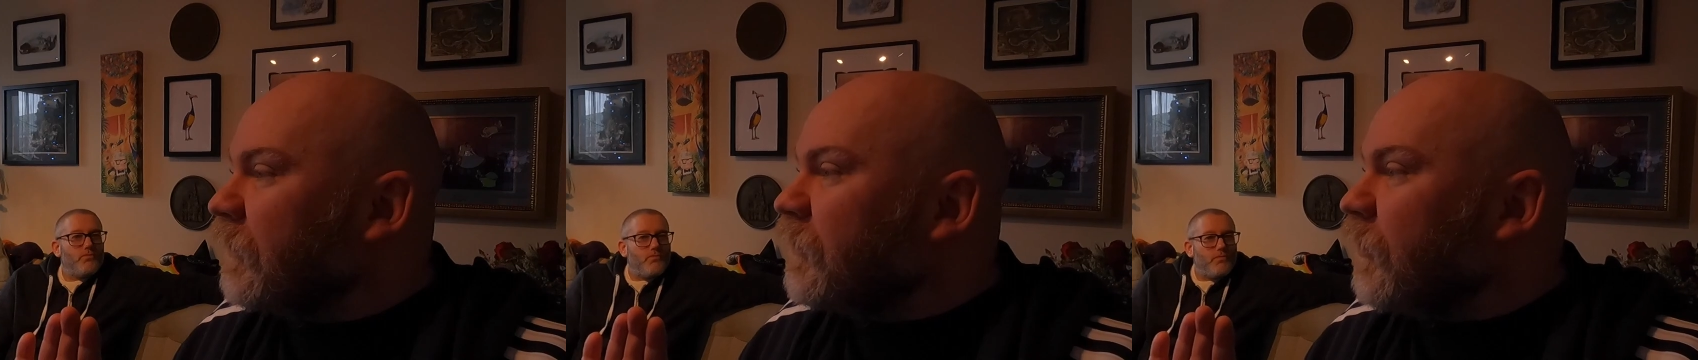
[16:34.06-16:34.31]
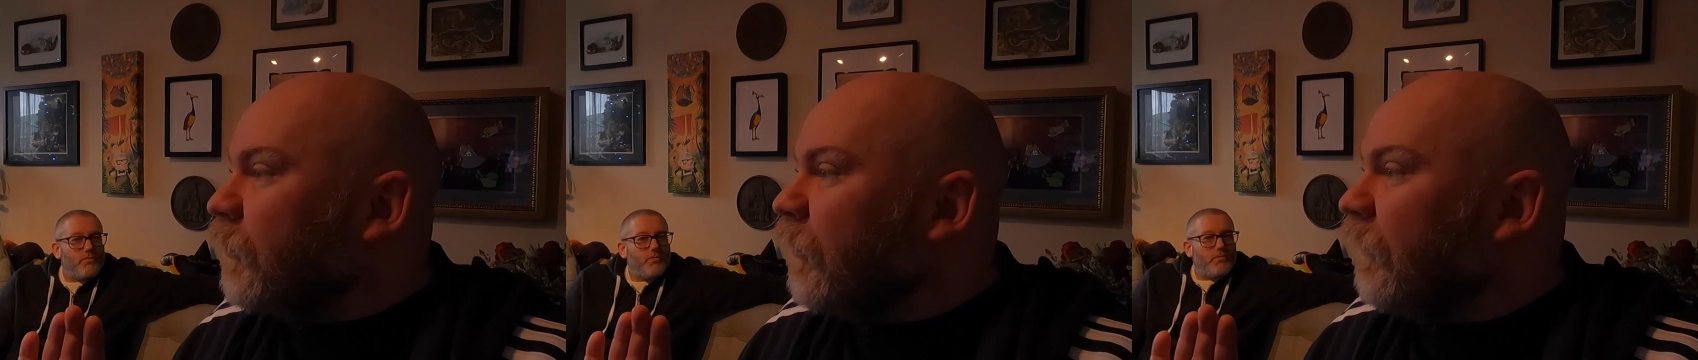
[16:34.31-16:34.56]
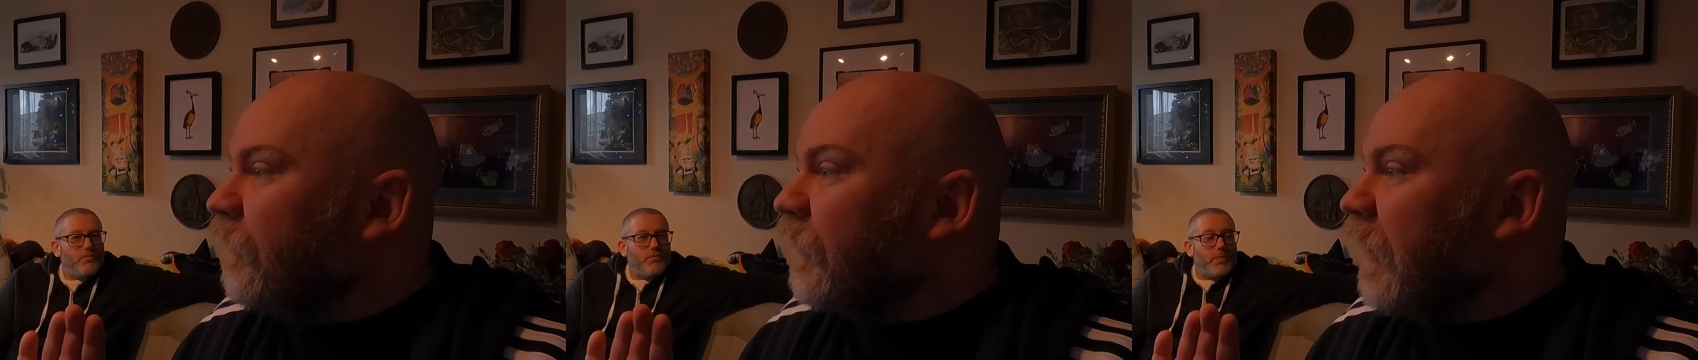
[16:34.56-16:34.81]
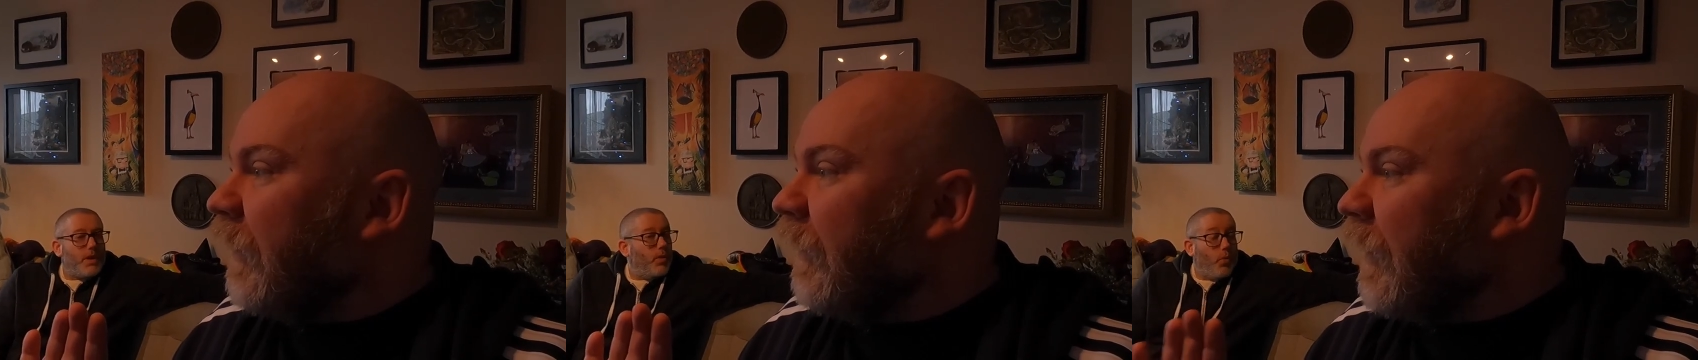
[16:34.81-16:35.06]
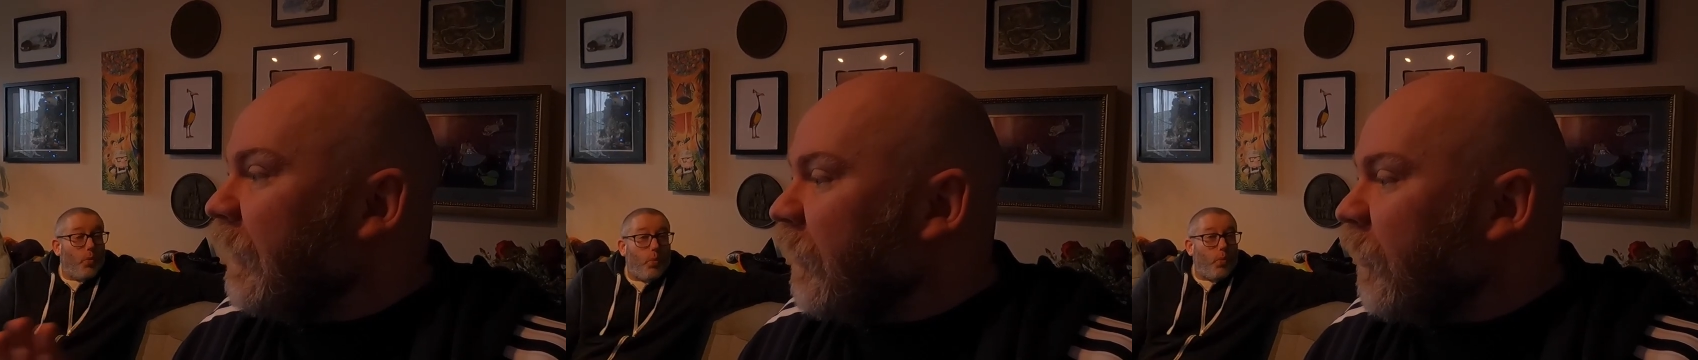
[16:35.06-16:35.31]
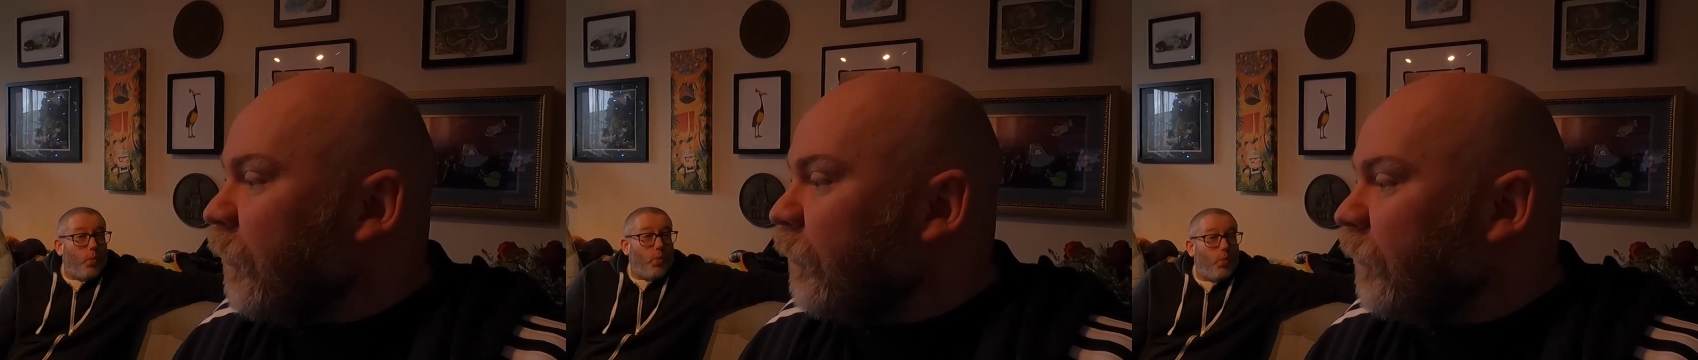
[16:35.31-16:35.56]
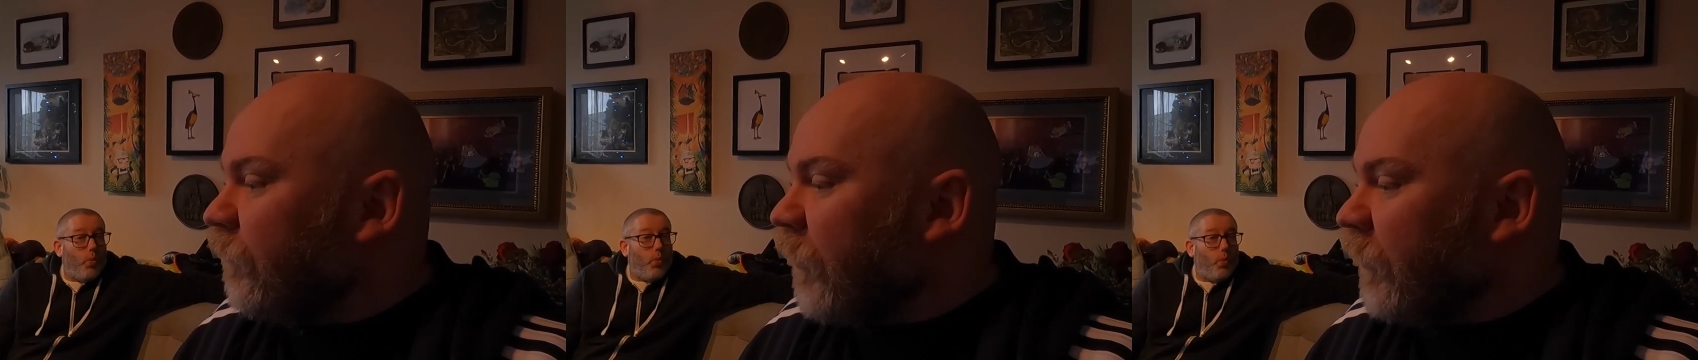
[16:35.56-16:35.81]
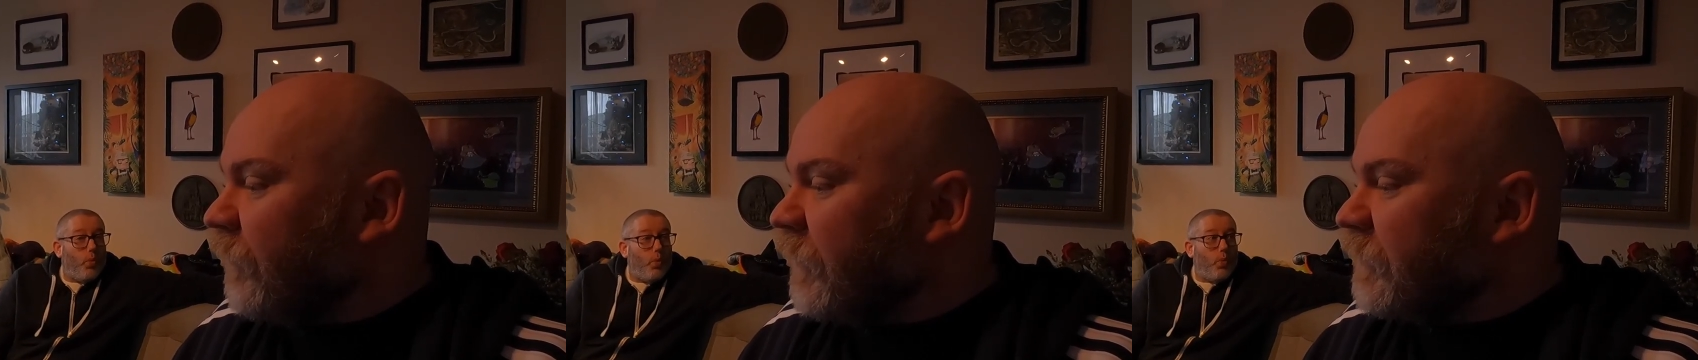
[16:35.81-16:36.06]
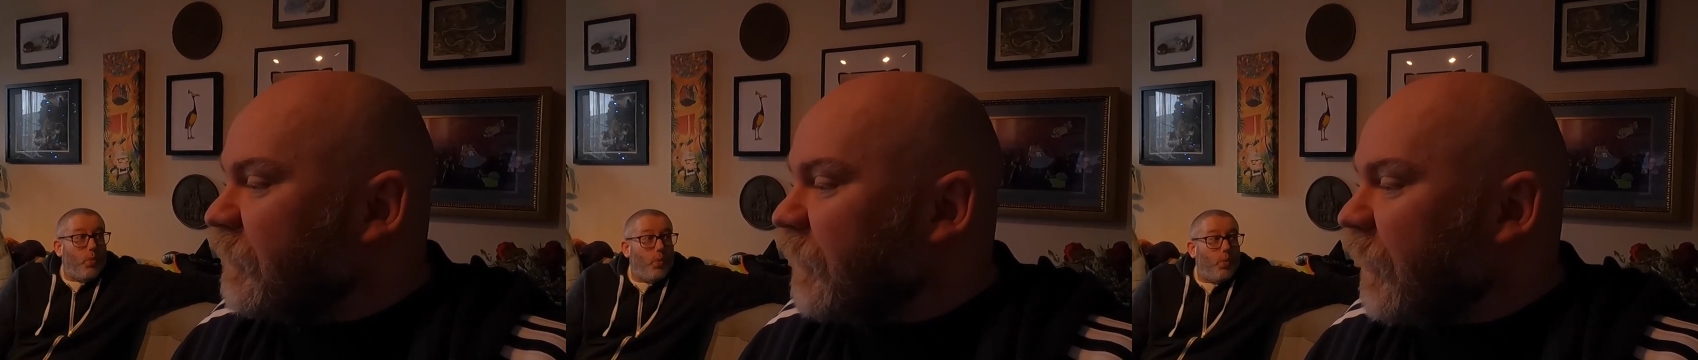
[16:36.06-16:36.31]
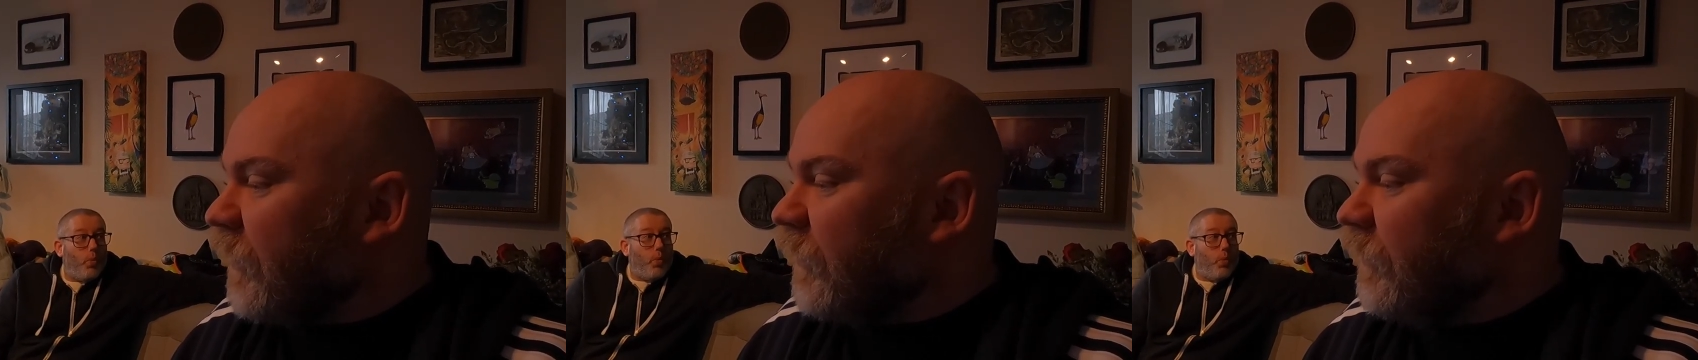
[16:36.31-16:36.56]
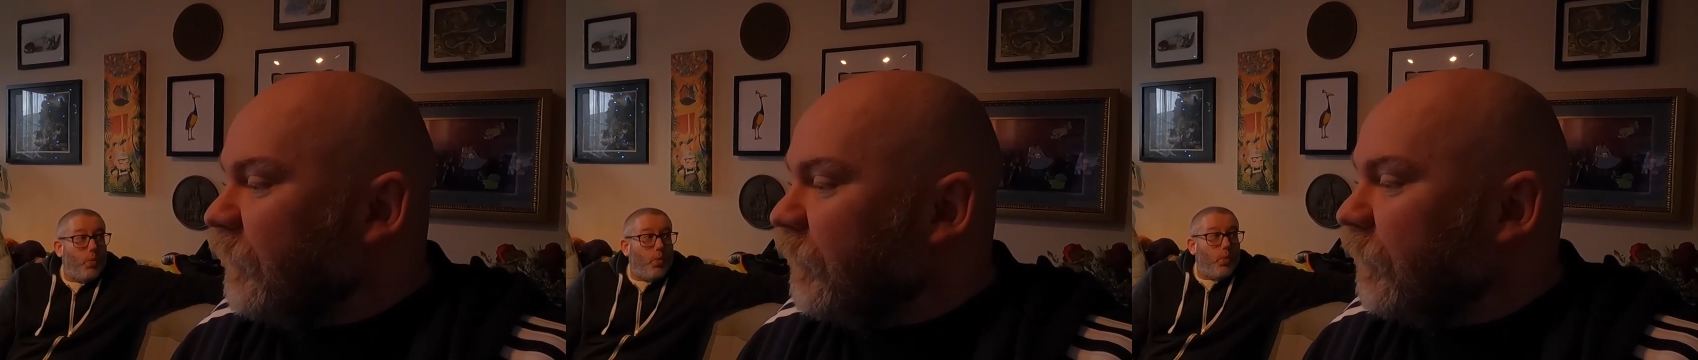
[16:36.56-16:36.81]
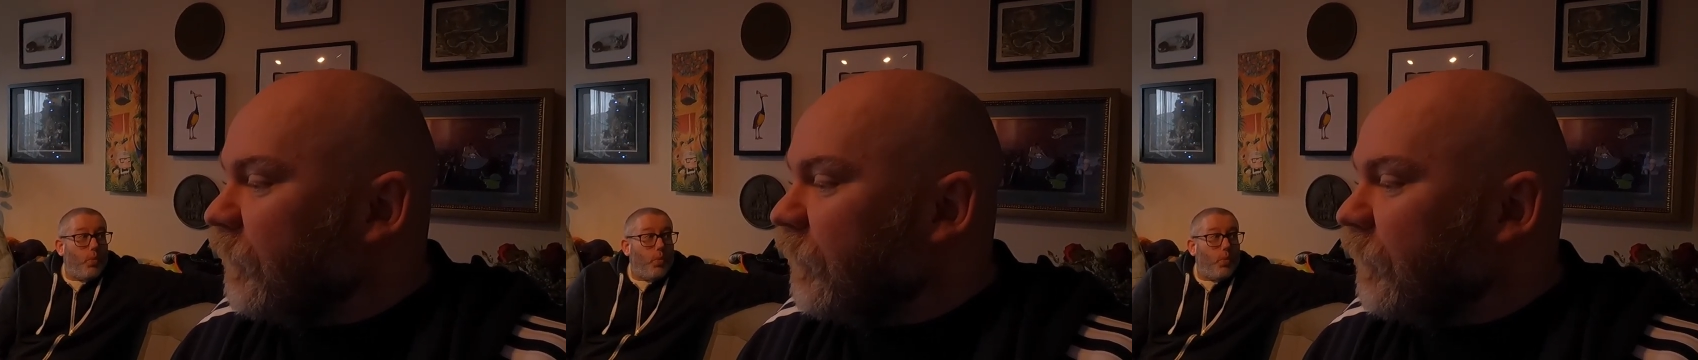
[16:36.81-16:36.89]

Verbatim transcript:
Speaker 1: to do with Lego arriving today